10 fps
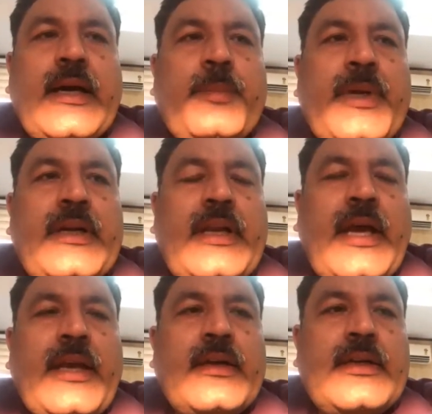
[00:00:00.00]
But
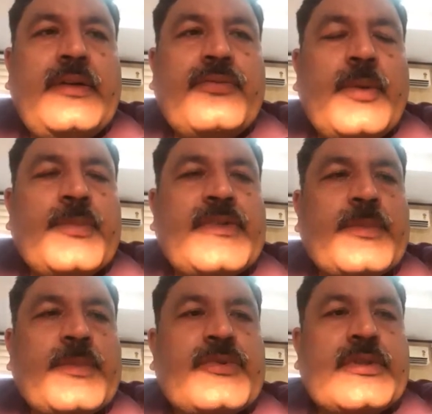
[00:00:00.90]
I heard from
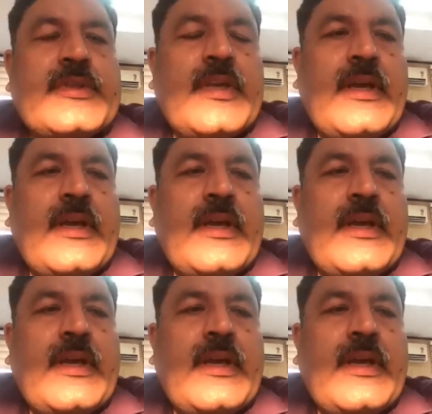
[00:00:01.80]
some sources